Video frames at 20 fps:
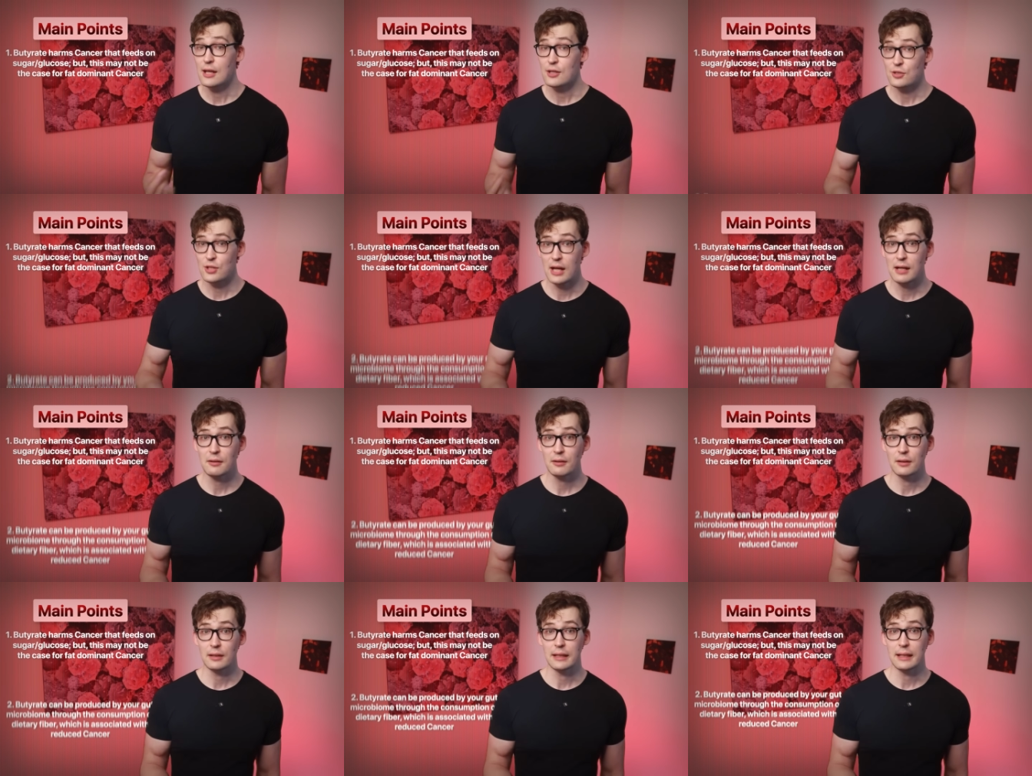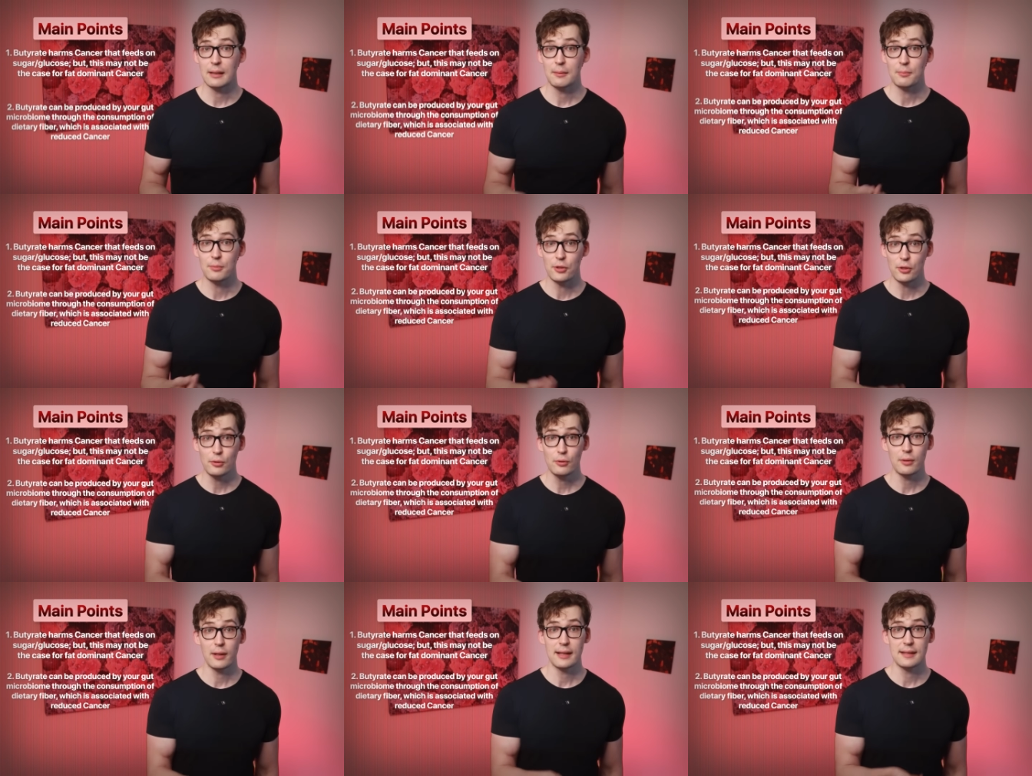Generally,
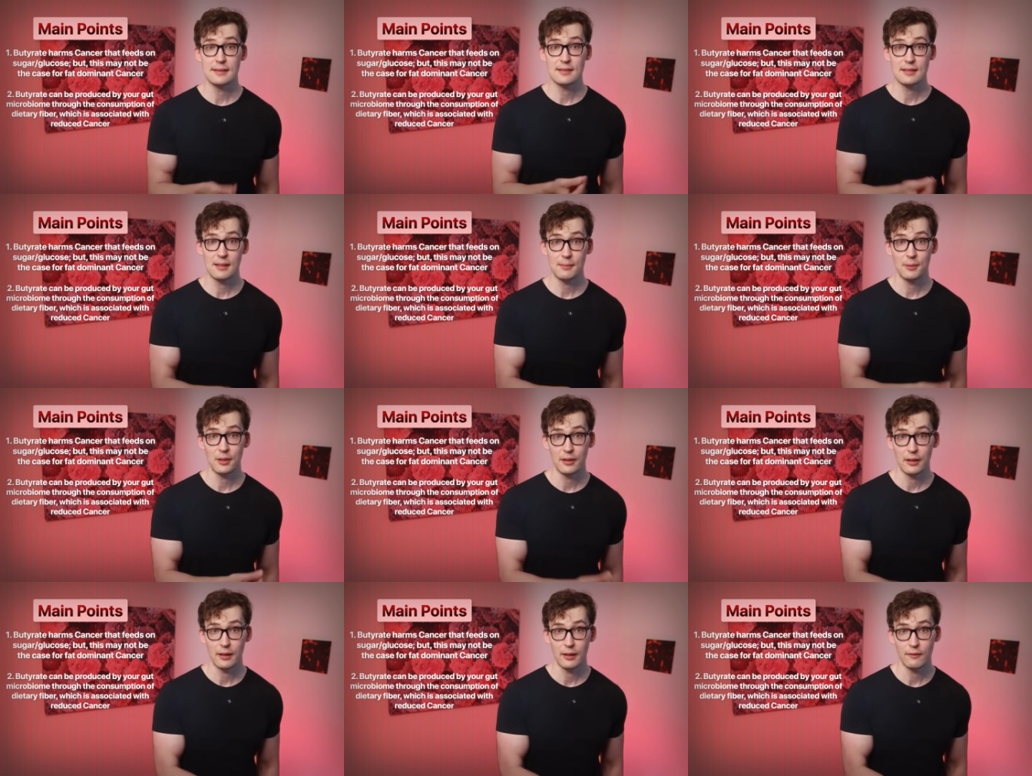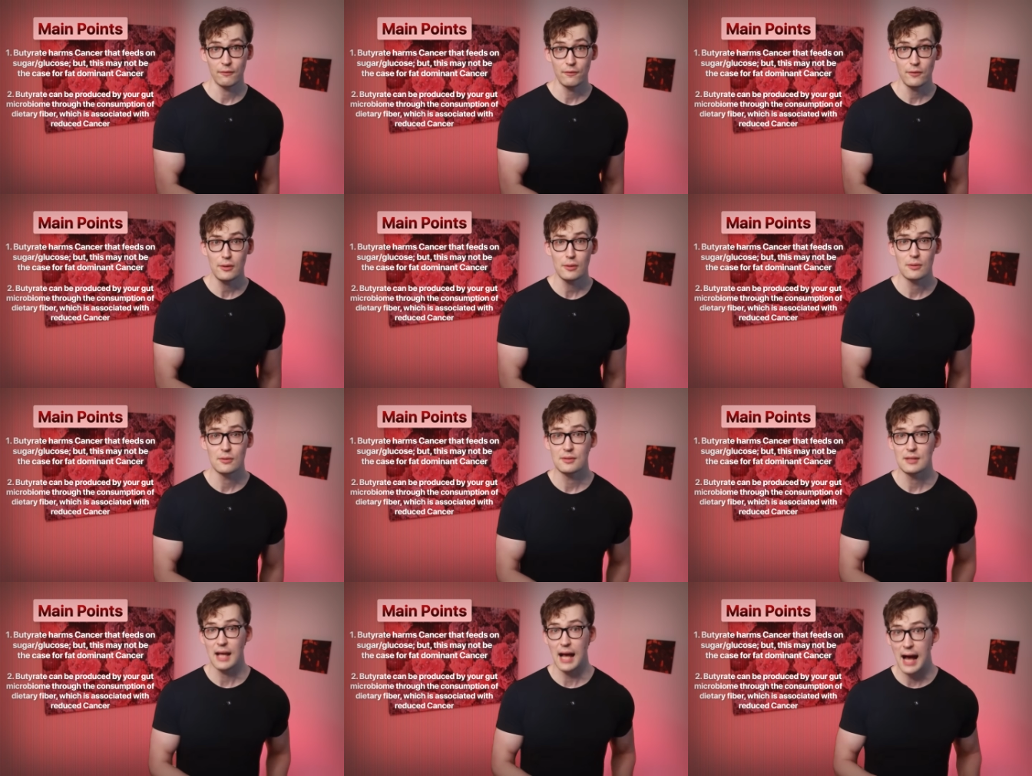butyrate stimulating
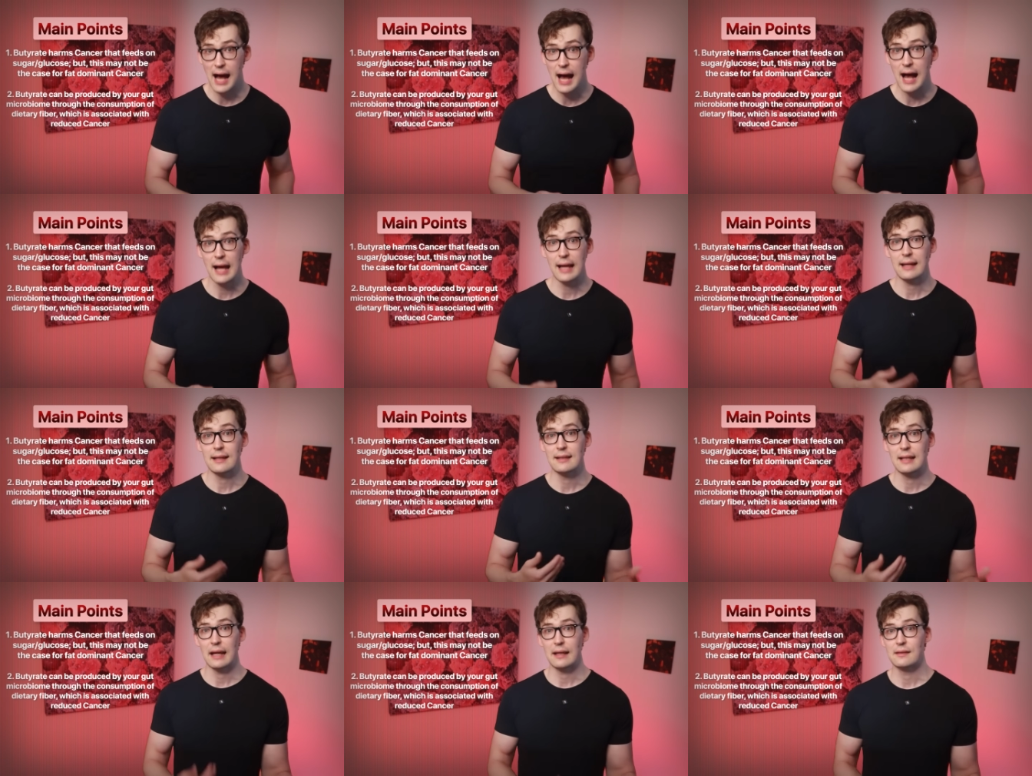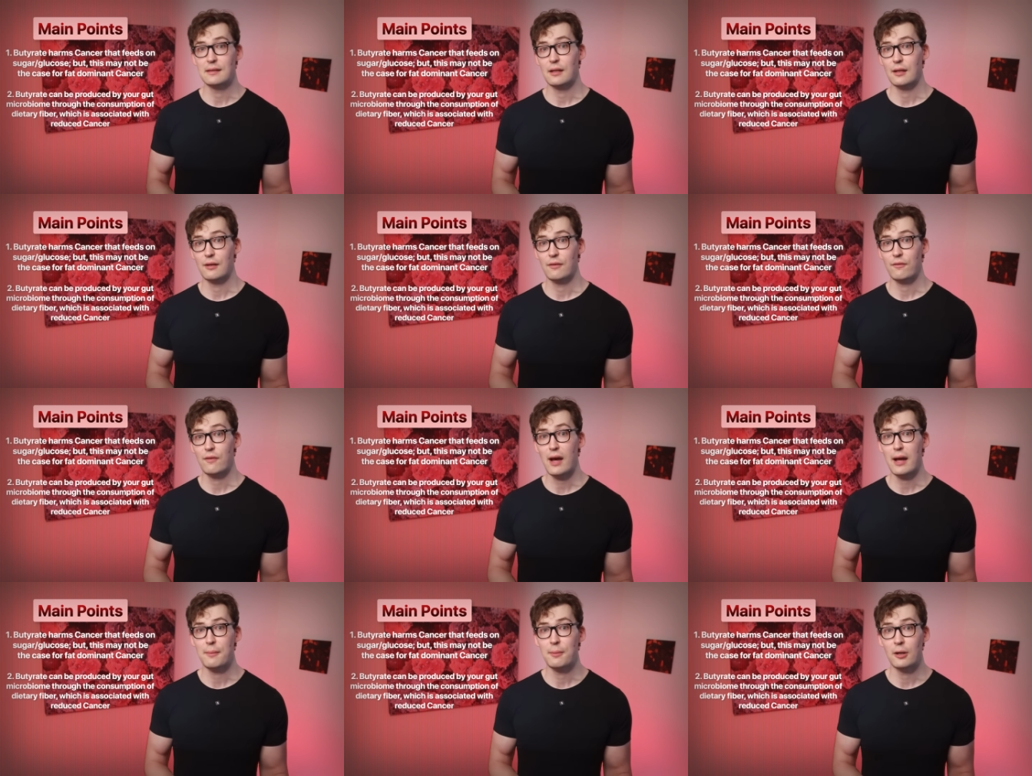foods high in dietary
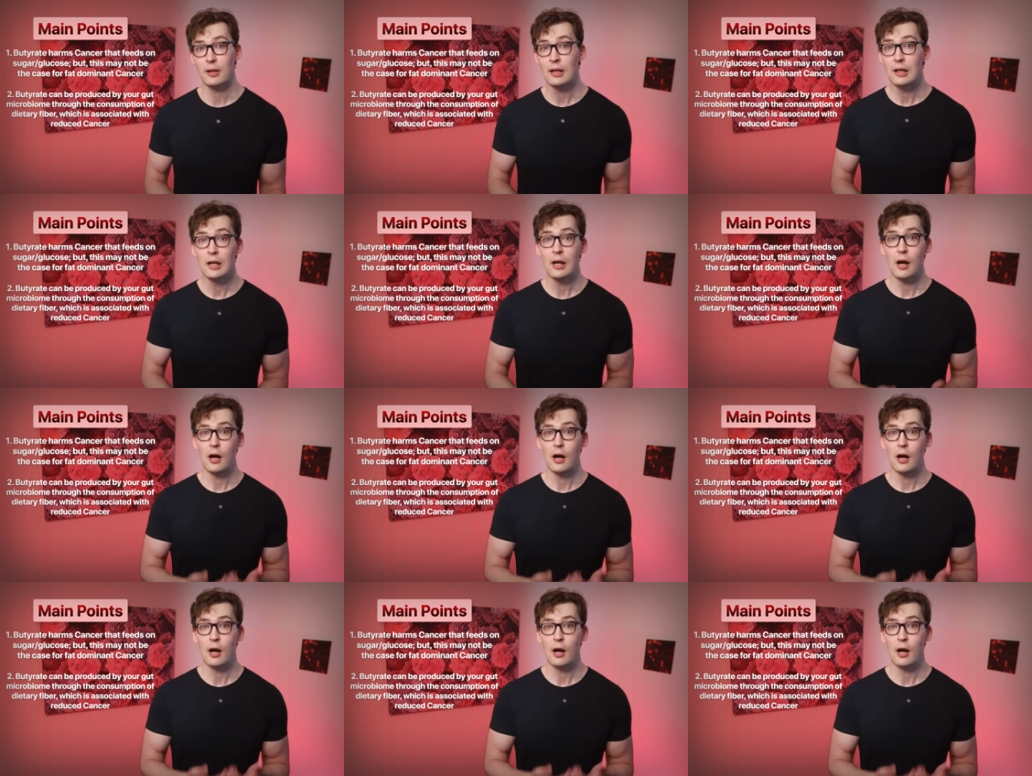fiber